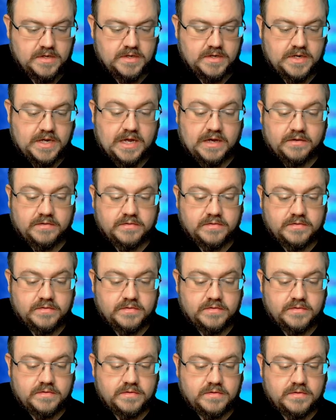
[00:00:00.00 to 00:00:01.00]
Now,
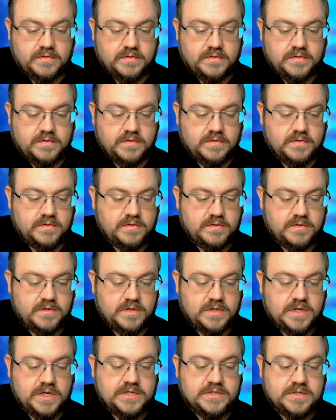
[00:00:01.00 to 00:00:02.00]

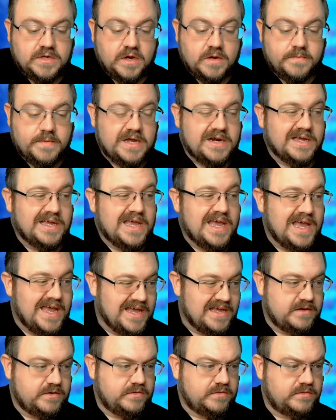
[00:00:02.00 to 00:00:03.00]
he's talking about a
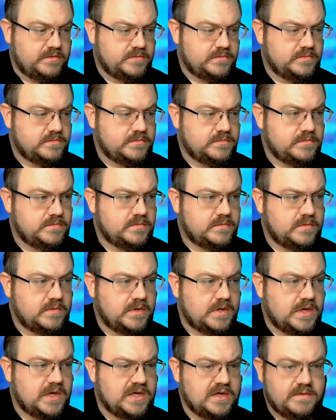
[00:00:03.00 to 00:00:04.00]
candle,
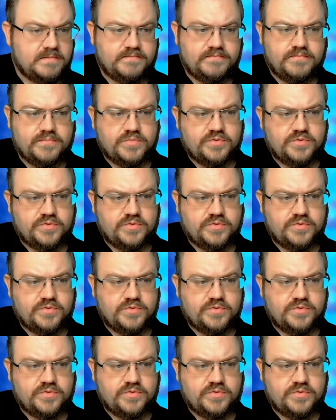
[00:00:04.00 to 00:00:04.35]
okay?